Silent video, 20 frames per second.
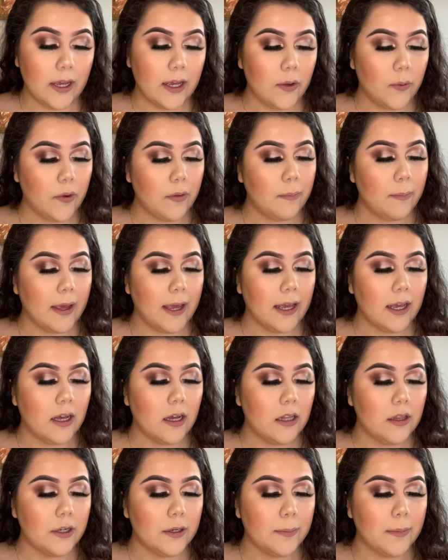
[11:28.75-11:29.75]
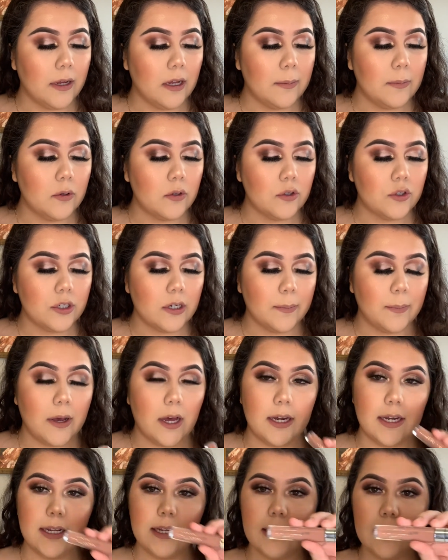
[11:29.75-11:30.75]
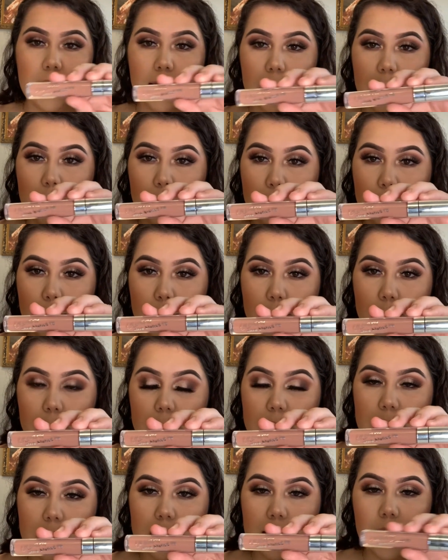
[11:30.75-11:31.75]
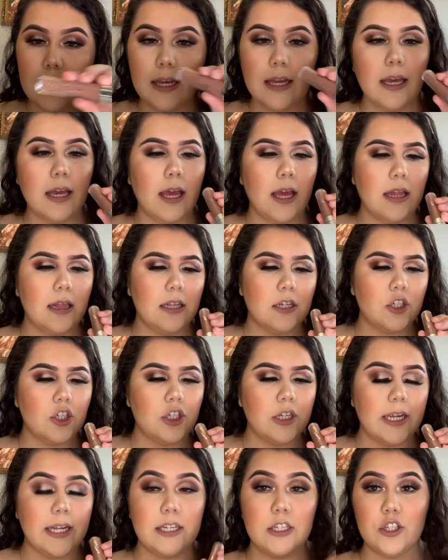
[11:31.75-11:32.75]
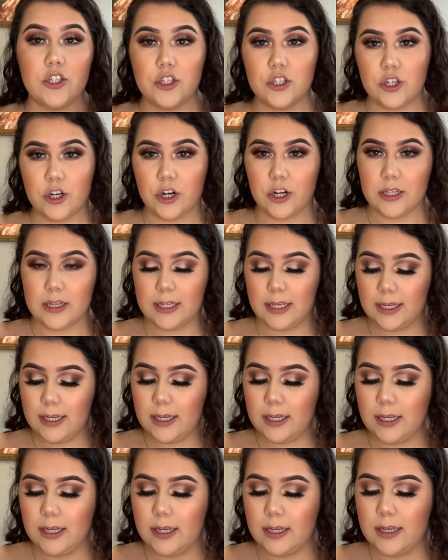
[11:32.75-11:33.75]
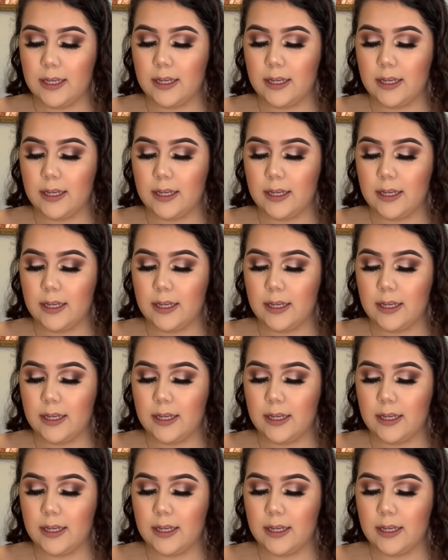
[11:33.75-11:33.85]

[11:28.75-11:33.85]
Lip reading: in with my ColourPop Ultra Botted Lipstick in the shade Starling.